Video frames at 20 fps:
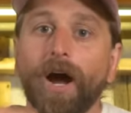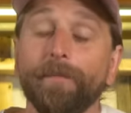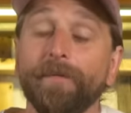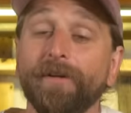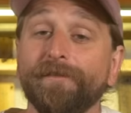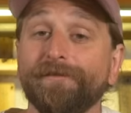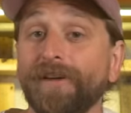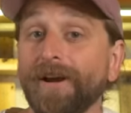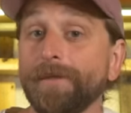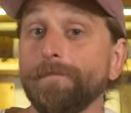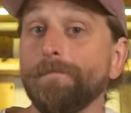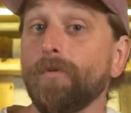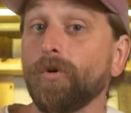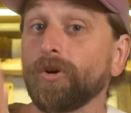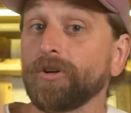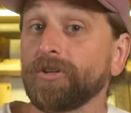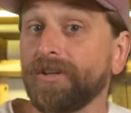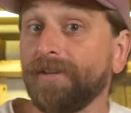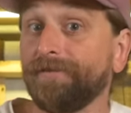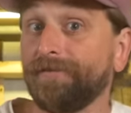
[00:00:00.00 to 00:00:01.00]
I'm gonna find
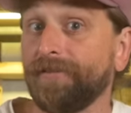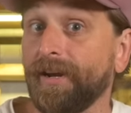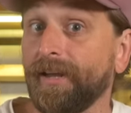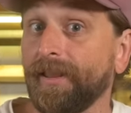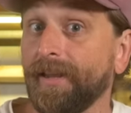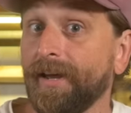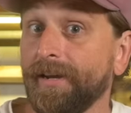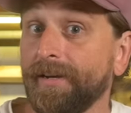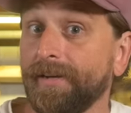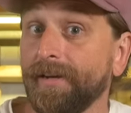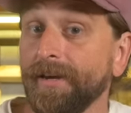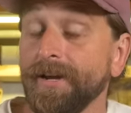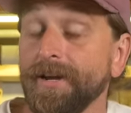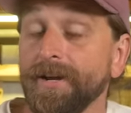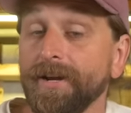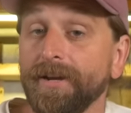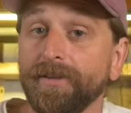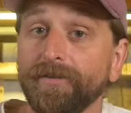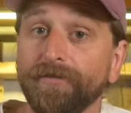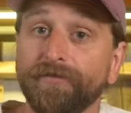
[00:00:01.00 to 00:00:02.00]
more stuff that I like
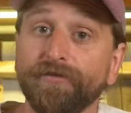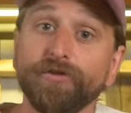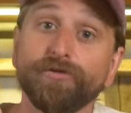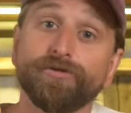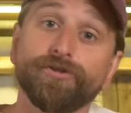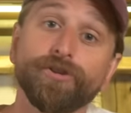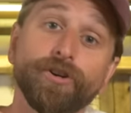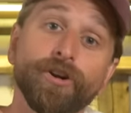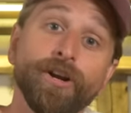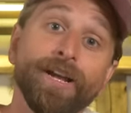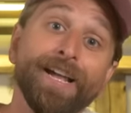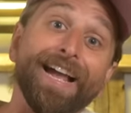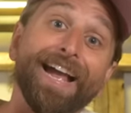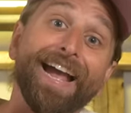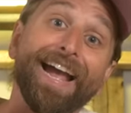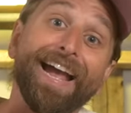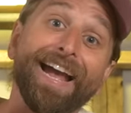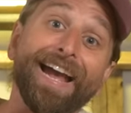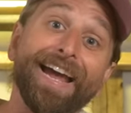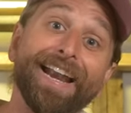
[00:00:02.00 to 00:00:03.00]
in the future
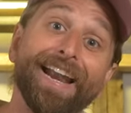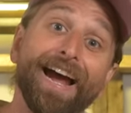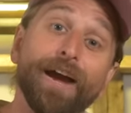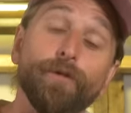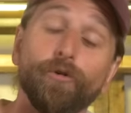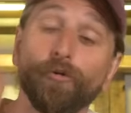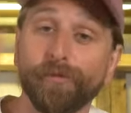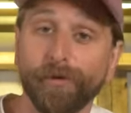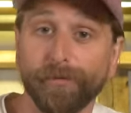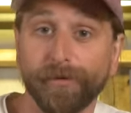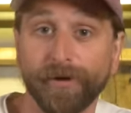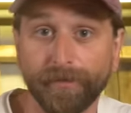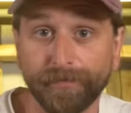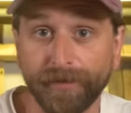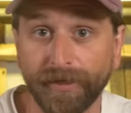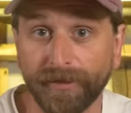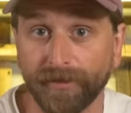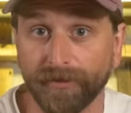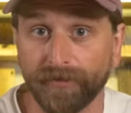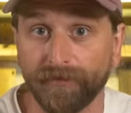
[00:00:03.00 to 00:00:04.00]
and I won't be able to
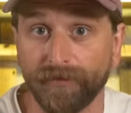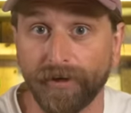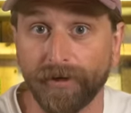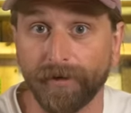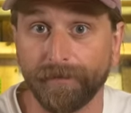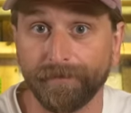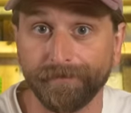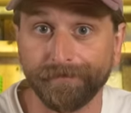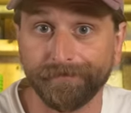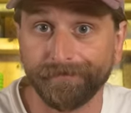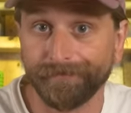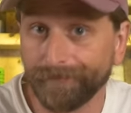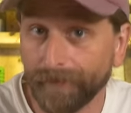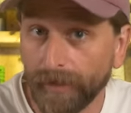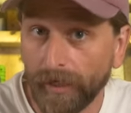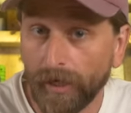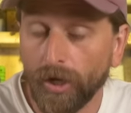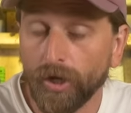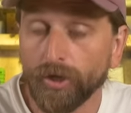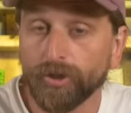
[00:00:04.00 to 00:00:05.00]
update this video.
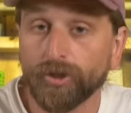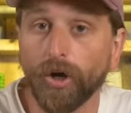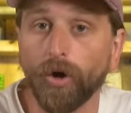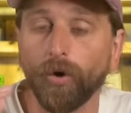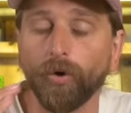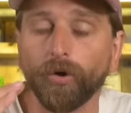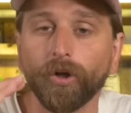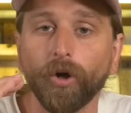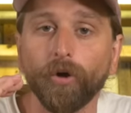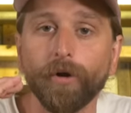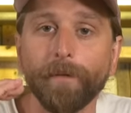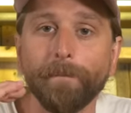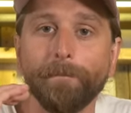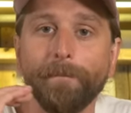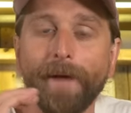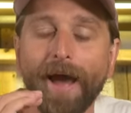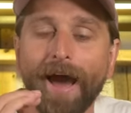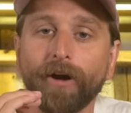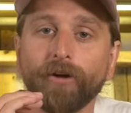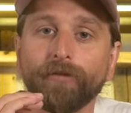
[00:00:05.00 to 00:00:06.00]
So go to
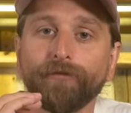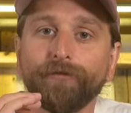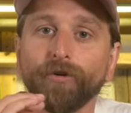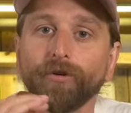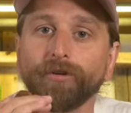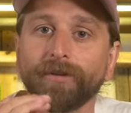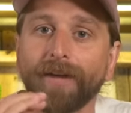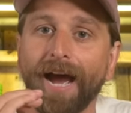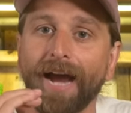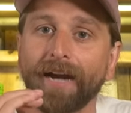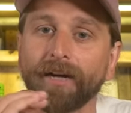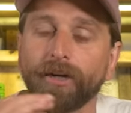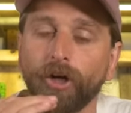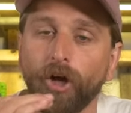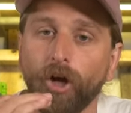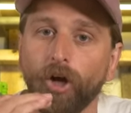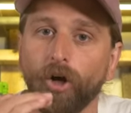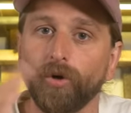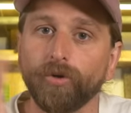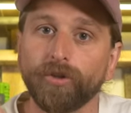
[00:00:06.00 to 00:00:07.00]

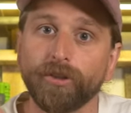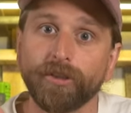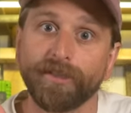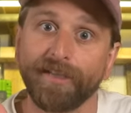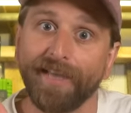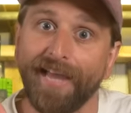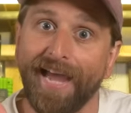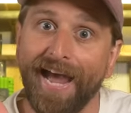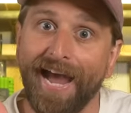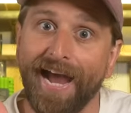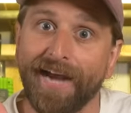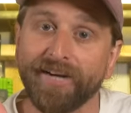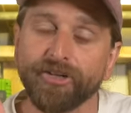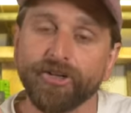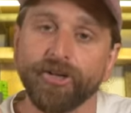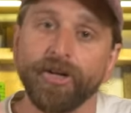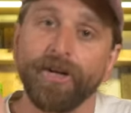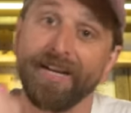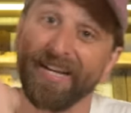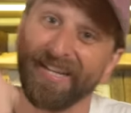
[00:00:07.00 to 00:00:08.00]

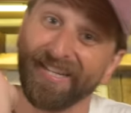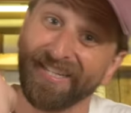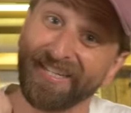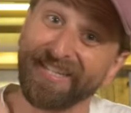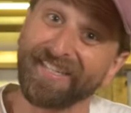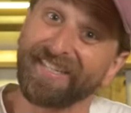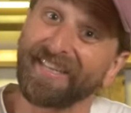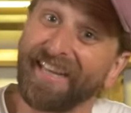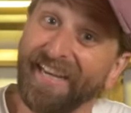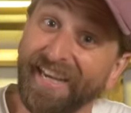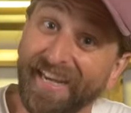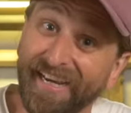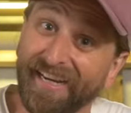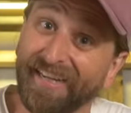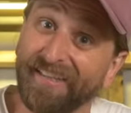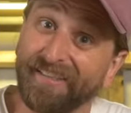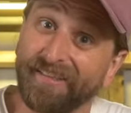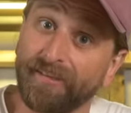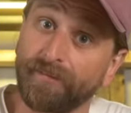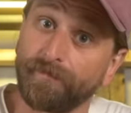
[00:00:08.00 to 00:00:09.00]

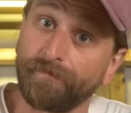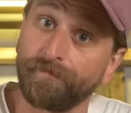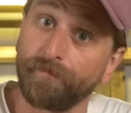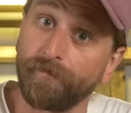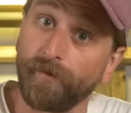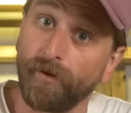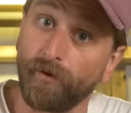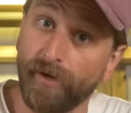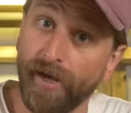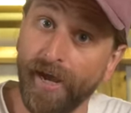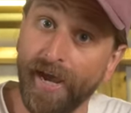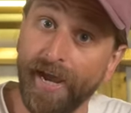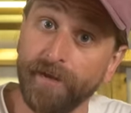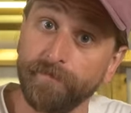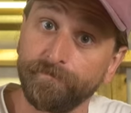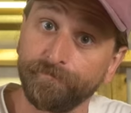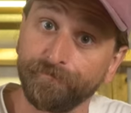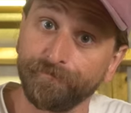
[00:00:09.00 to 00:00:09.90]
matterful.co/slings, okay?